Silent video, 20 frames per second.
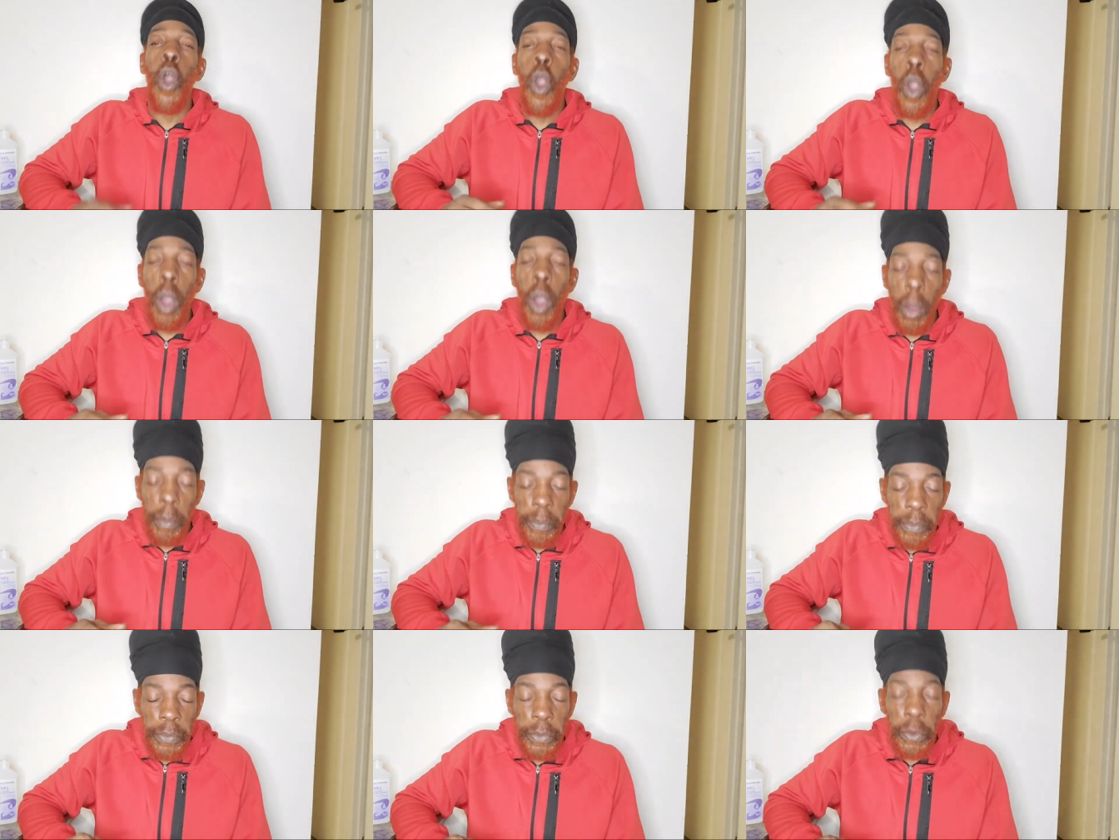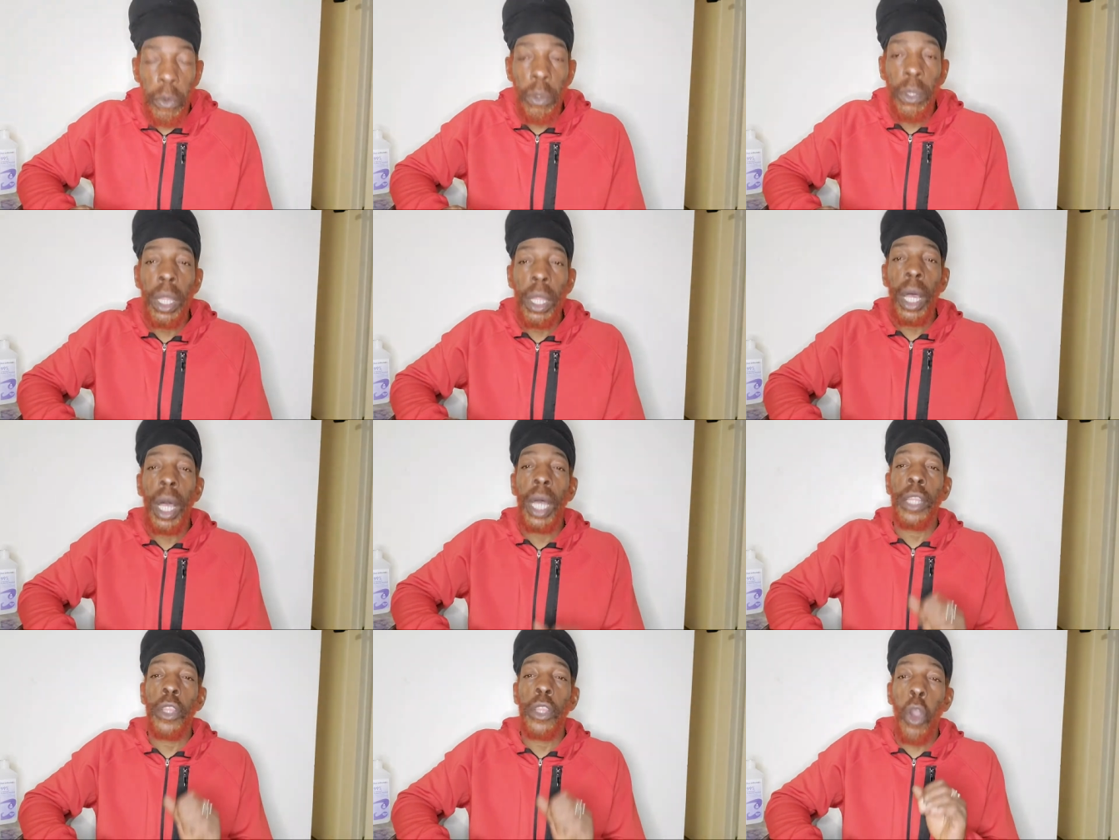Upfront
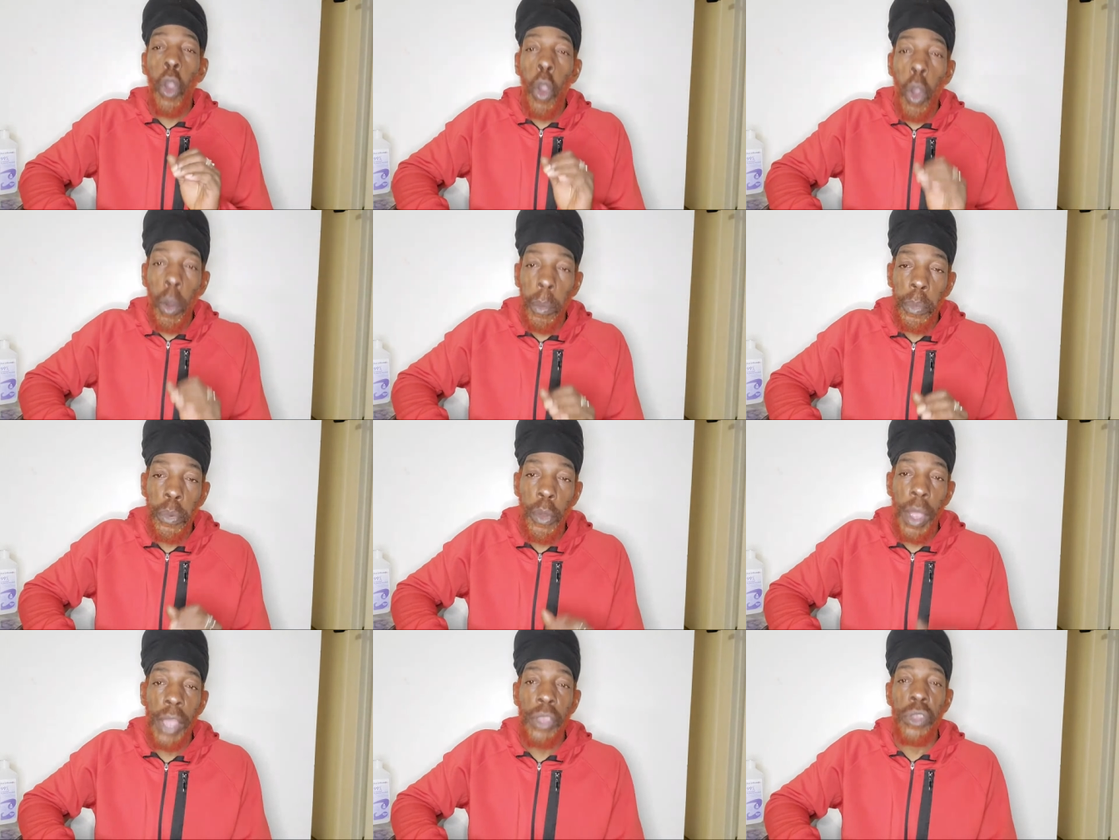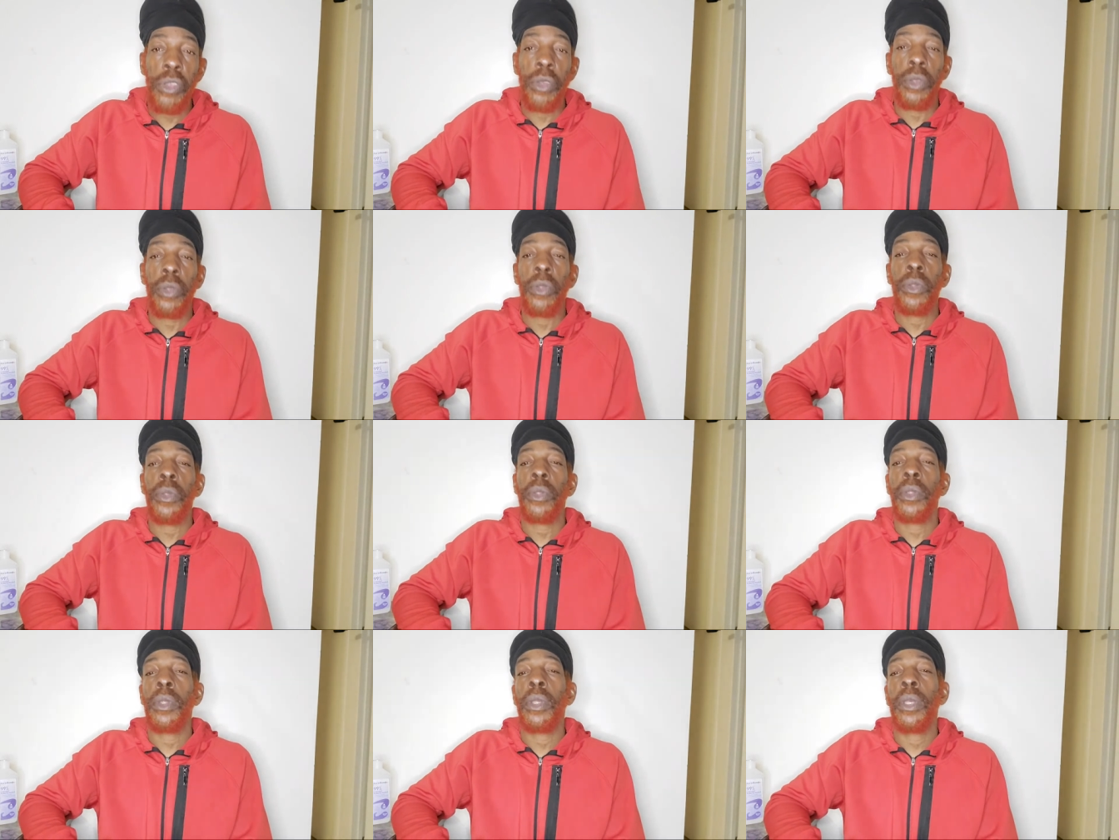and uprighteous.